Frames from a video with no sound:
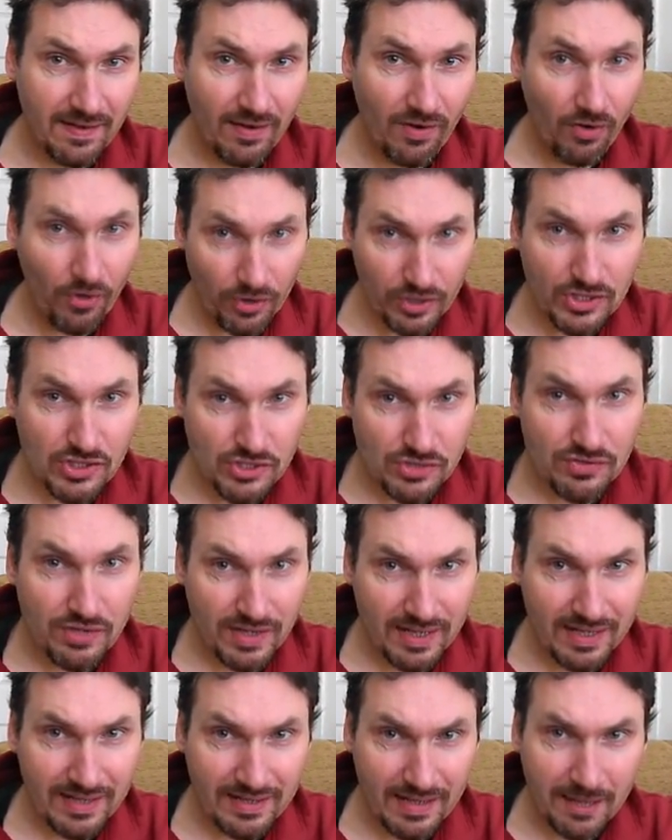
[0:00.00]

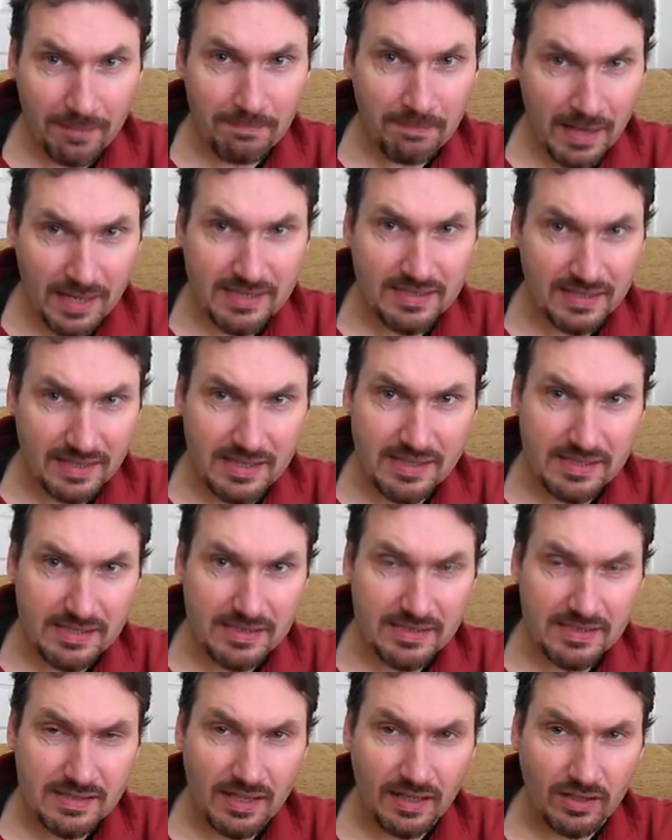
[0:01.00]
orchestrating that
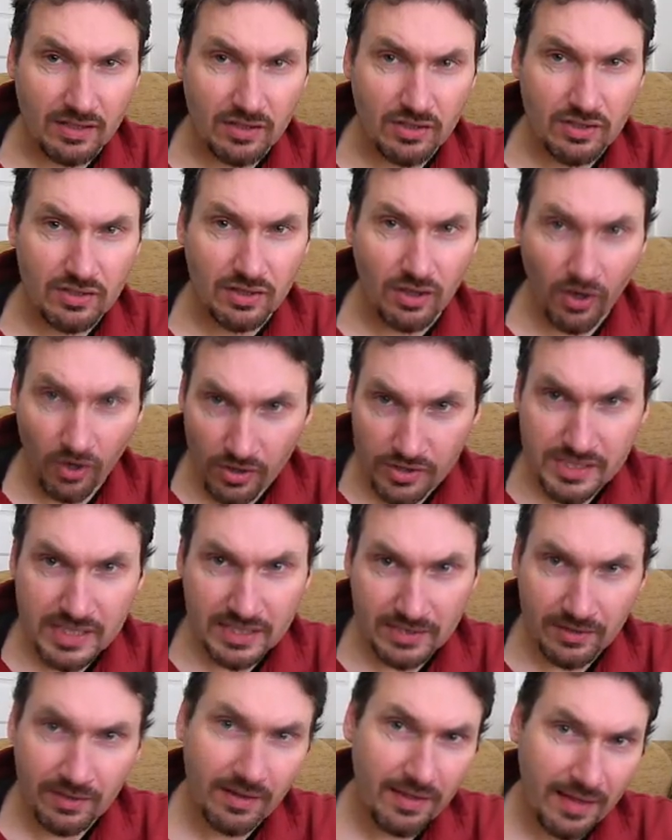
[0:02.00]
messiness and
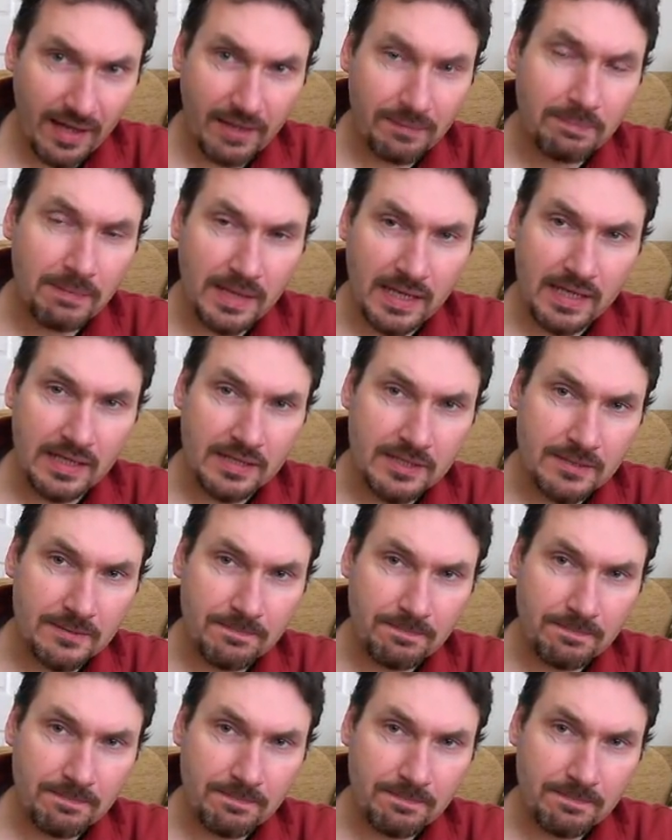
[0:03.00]
causing all that pain.